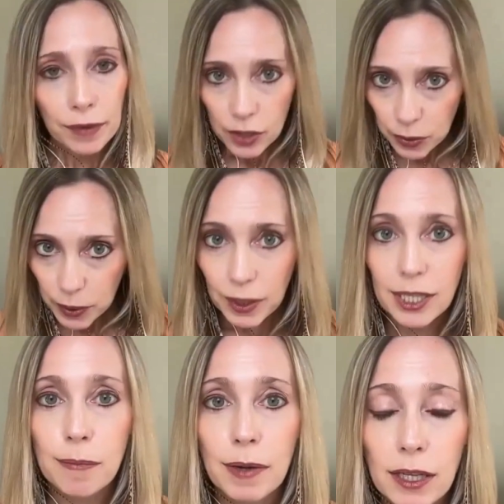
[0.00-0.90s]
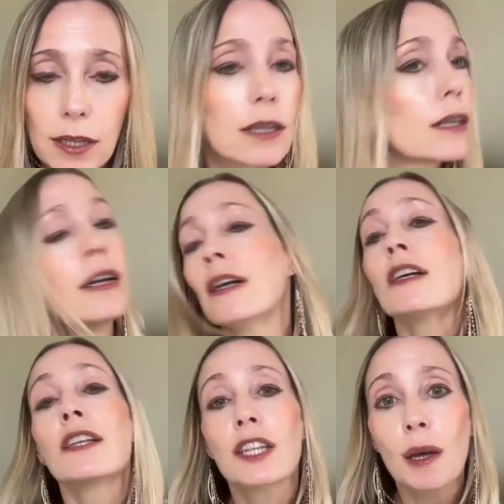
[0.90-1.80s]
So we want to make the
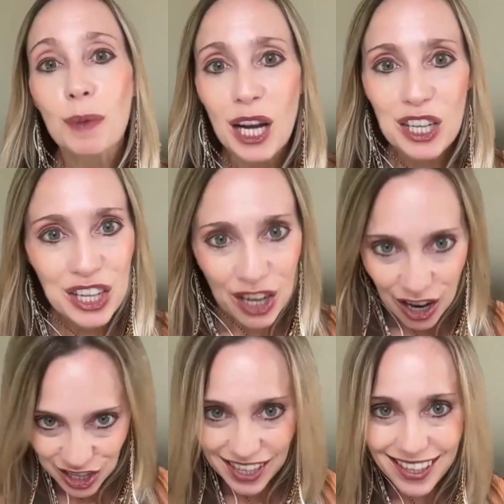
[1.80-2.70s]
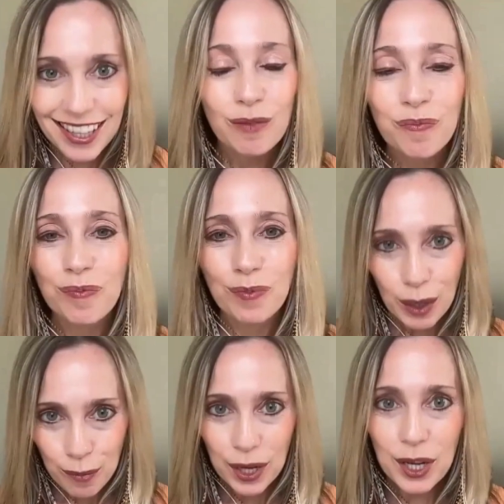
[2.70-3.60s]
subconscious conscious,
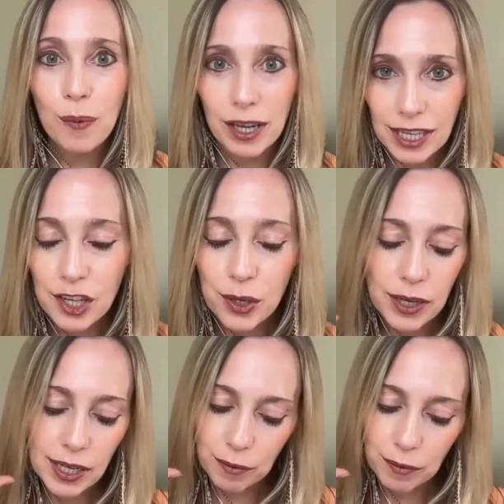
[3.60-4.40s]
bring awareness to it.